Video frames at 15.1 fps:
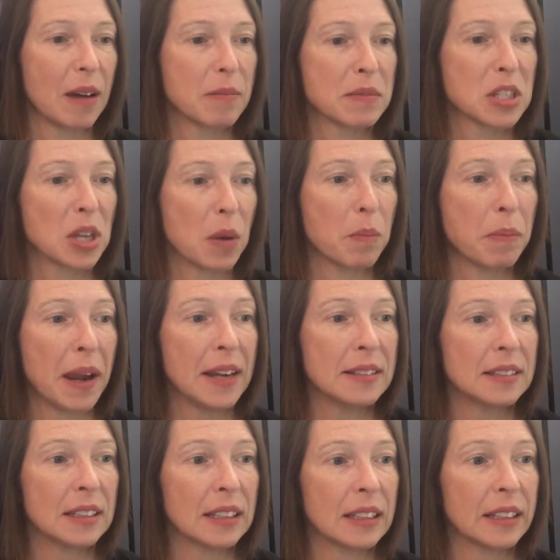So
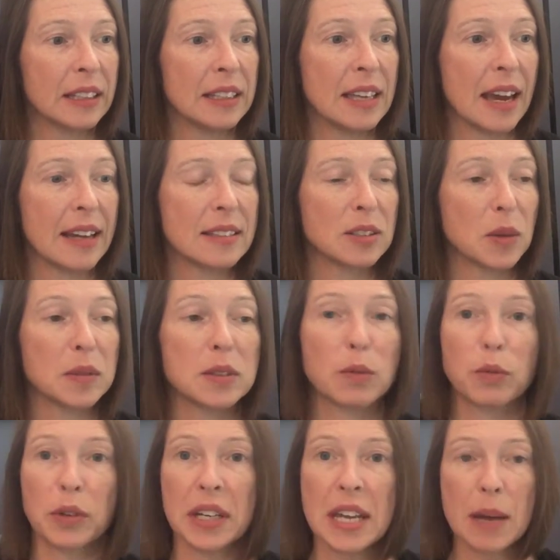basically, yeah, so it's a
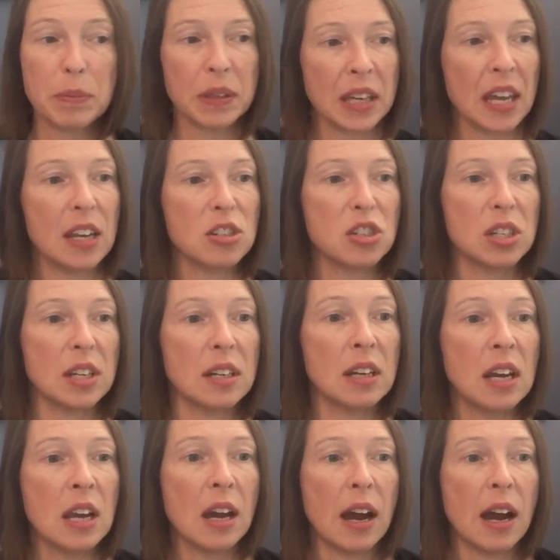free application.